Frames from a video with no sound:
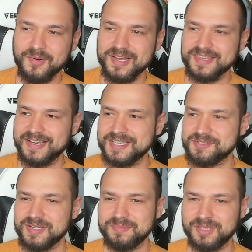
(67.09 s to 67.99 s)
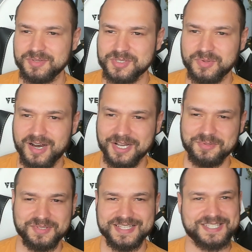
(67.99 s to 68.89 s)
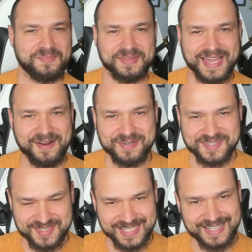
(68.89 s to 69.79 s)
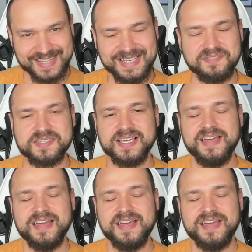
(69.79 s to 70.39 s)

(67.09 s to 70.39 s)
I think I streamed close to 100 and something hours of Sea of Thieves.